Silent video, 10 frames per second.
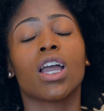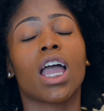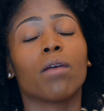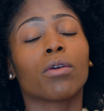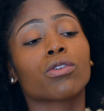
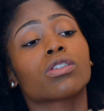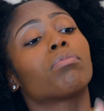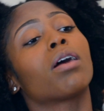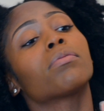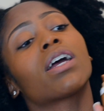And we're going to do some
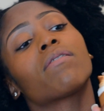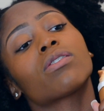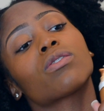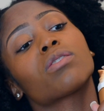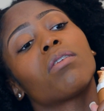pumps ever
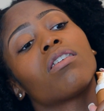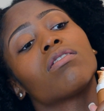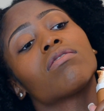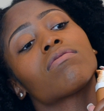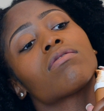so
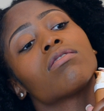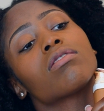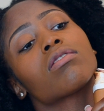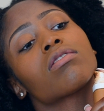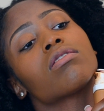small
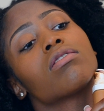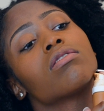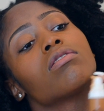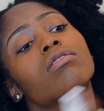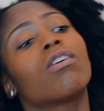
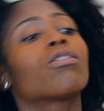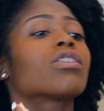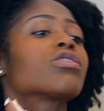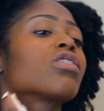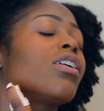on
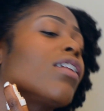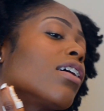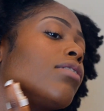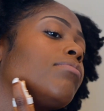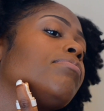our
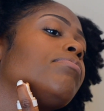jawline.